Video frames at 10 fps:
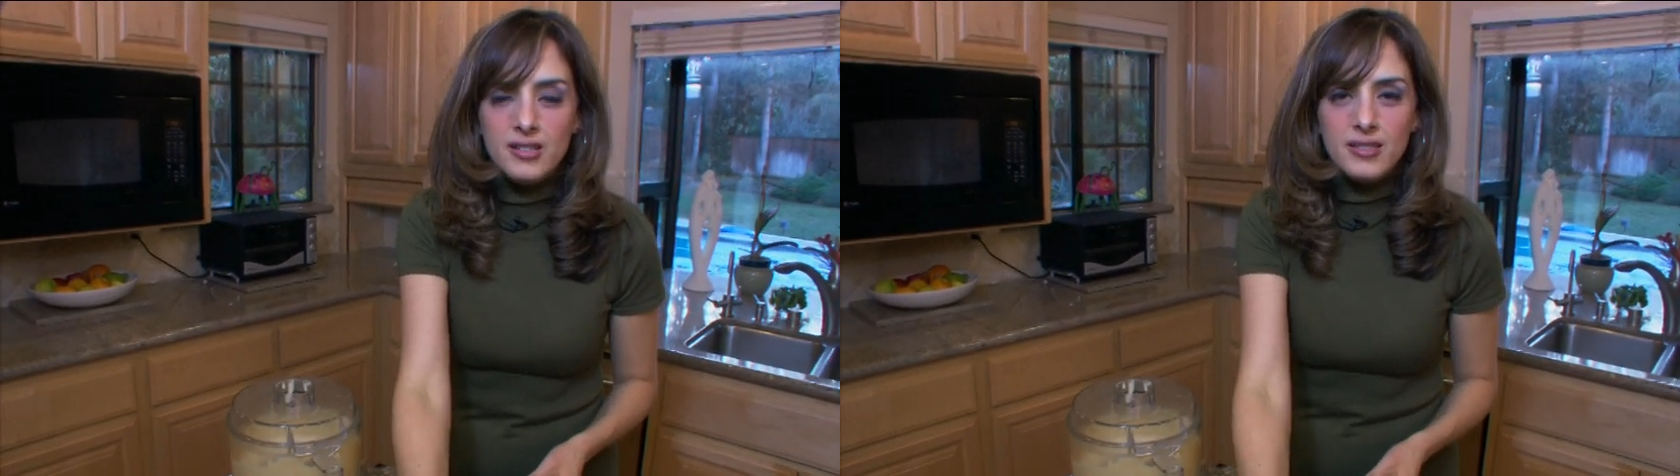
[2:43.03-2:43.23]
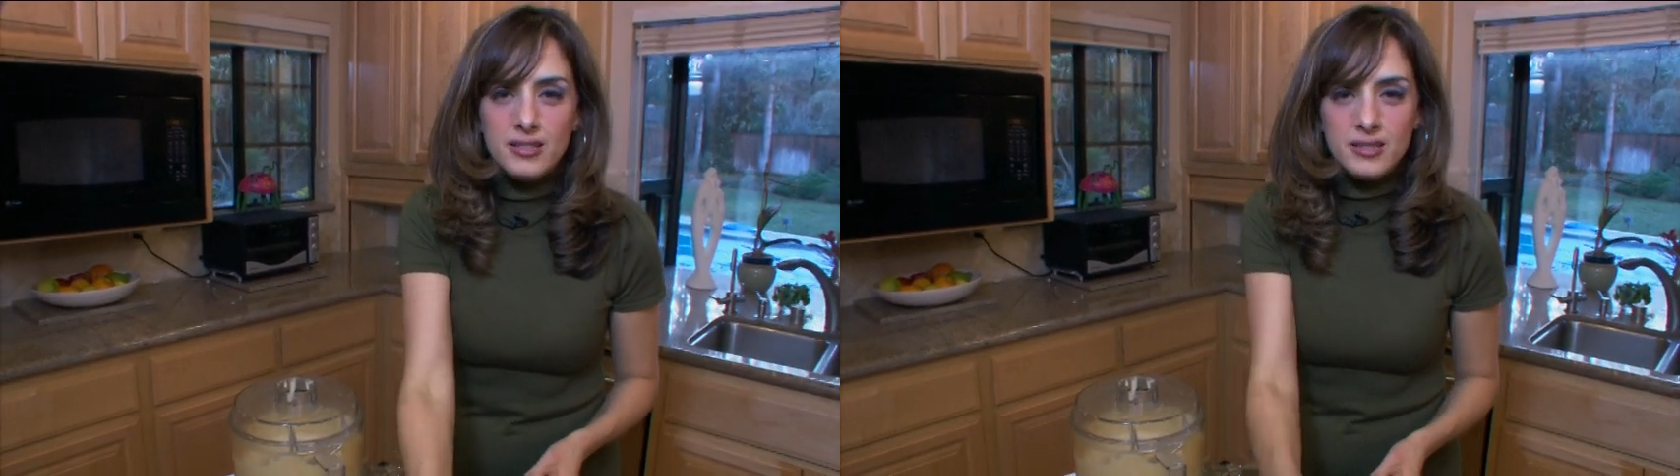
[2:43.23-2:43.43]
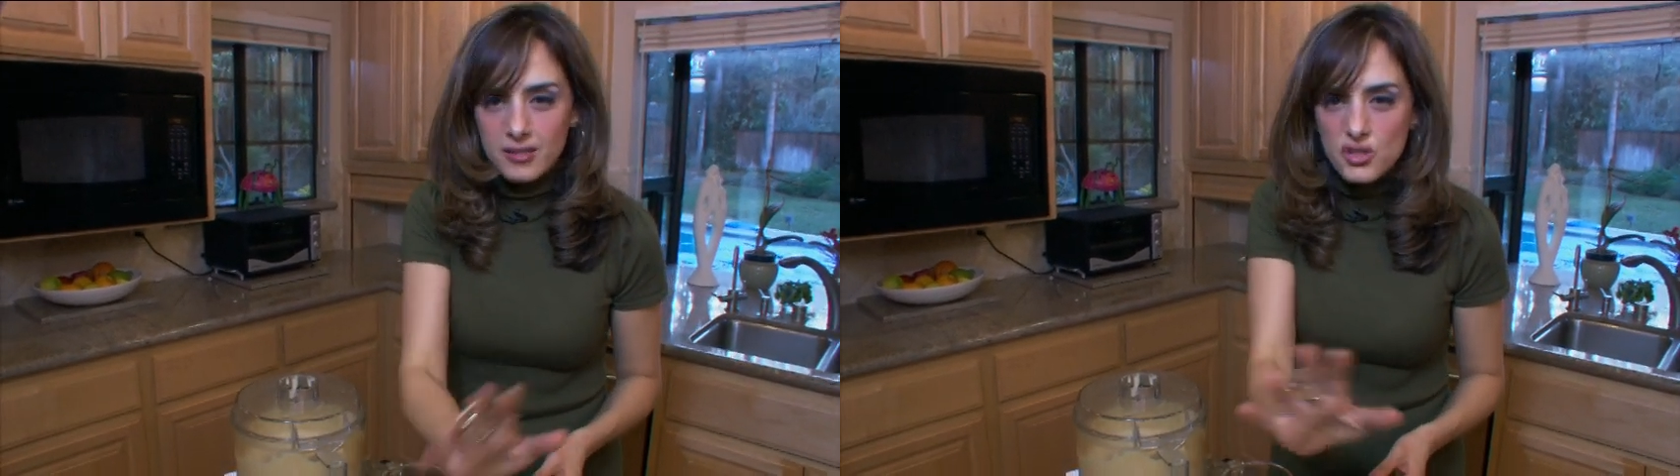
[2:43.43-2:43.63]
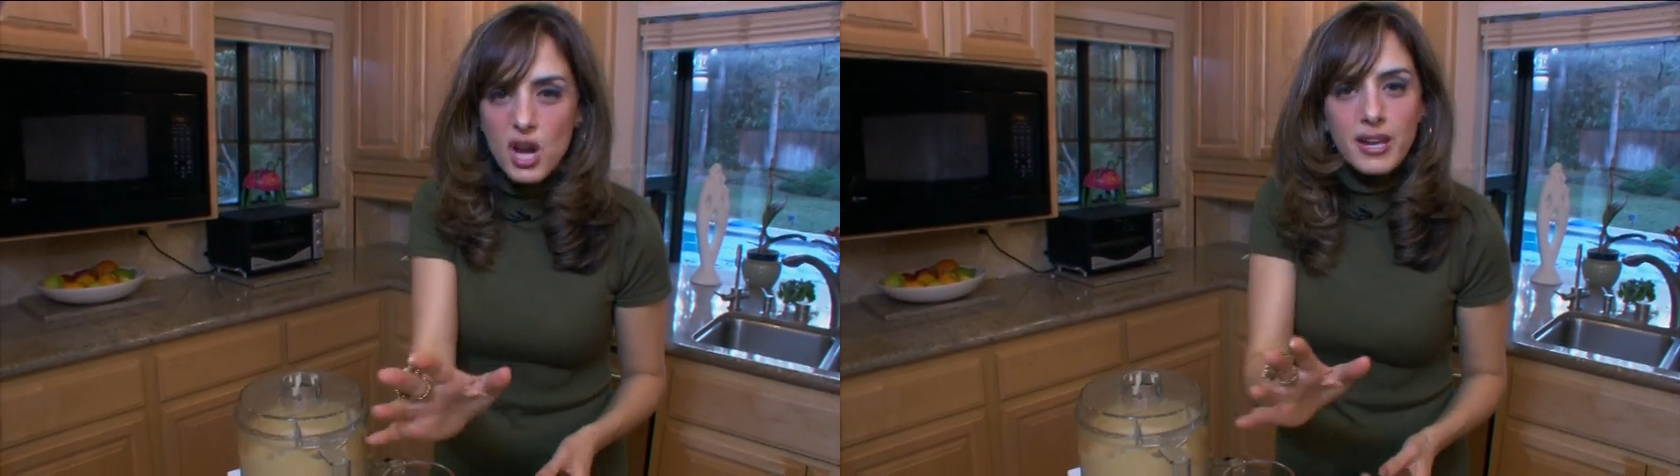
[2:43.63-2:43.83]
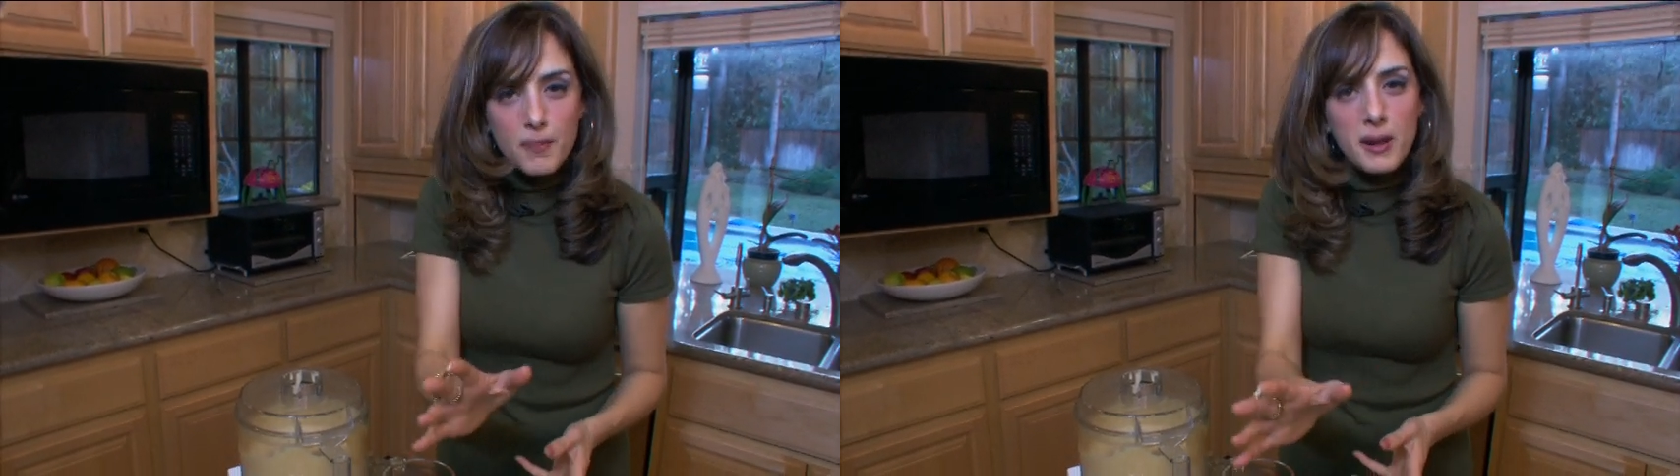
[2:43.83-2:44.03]
That's
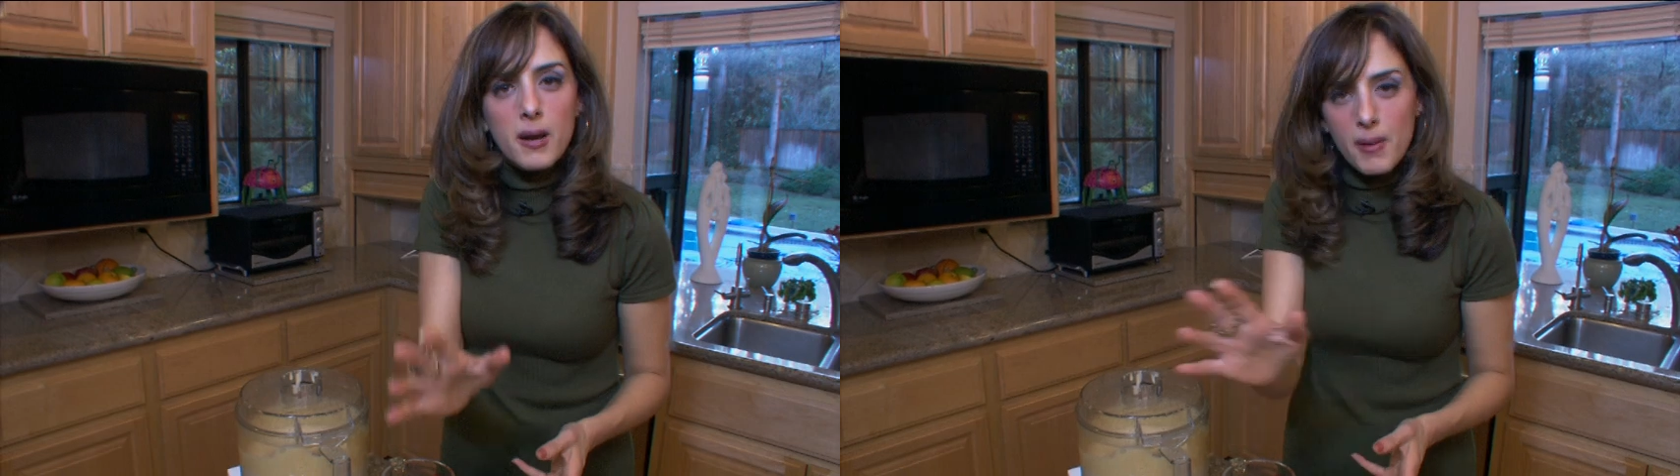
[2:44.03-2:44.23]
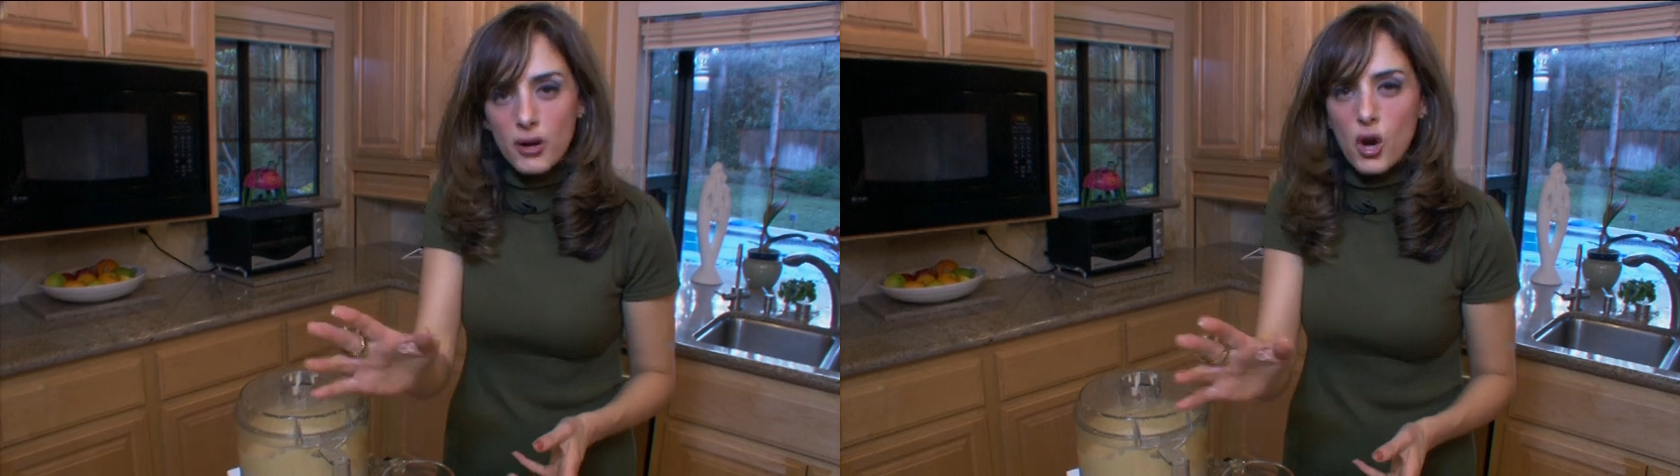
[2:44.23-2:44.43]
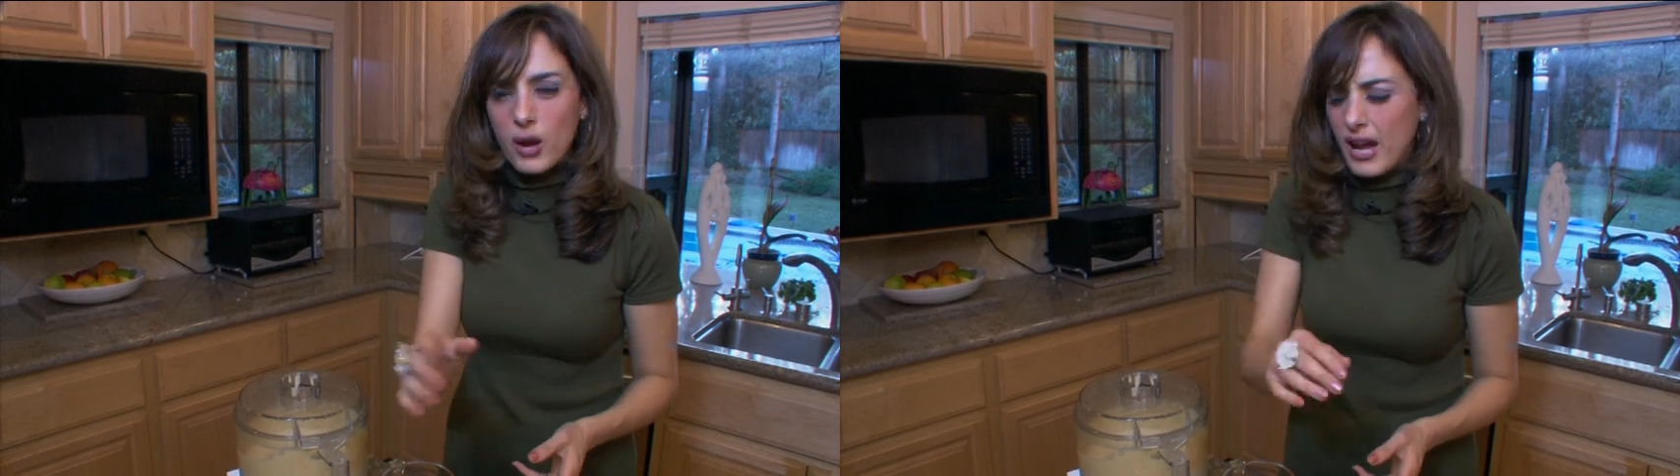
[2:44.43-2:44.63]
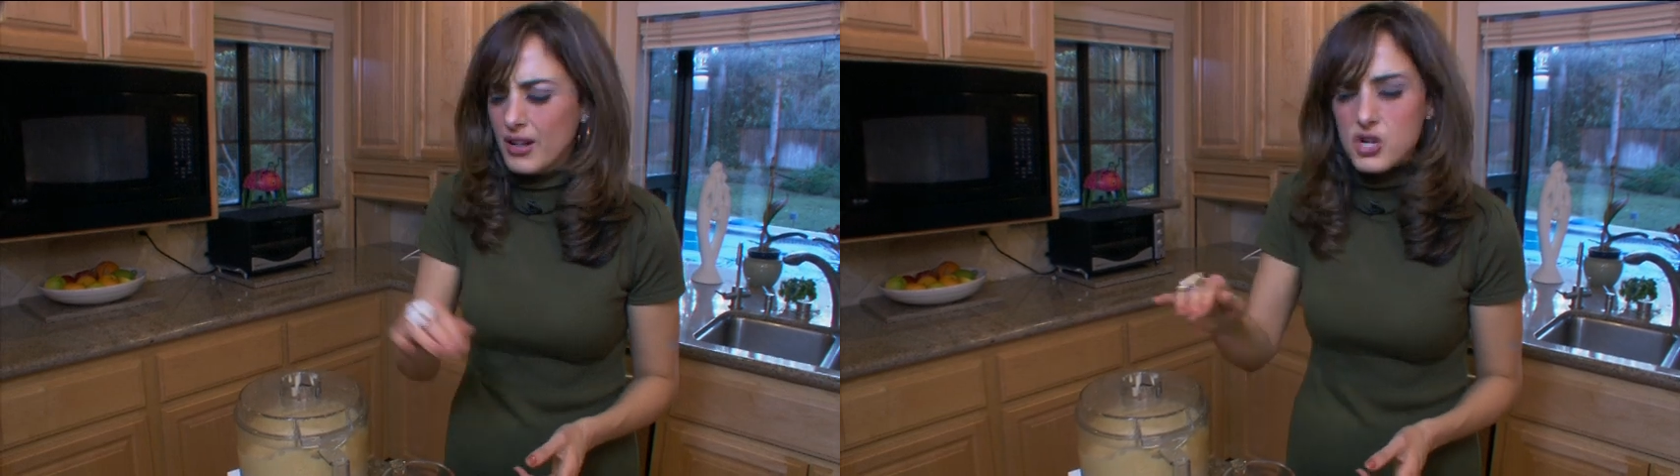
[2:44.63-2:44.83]
chunky peanut butter, okay.